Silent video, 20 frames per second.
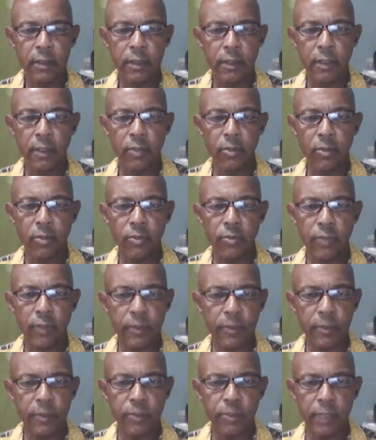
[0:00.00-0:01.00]
you know,
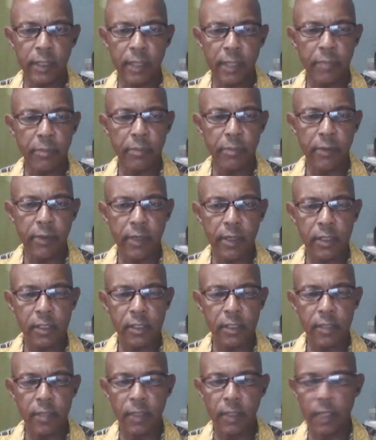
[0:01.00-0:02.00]
over a three year period or
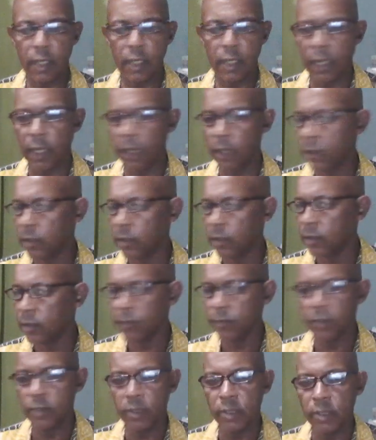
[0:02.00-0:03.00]
something like that. And none
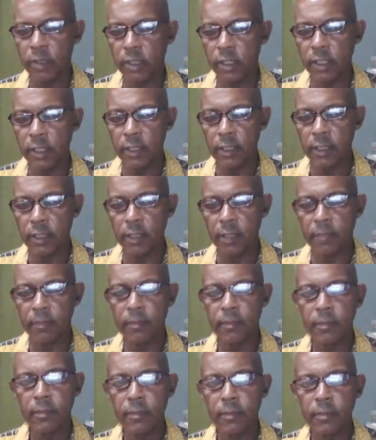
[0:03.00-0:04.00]
of it was taken up.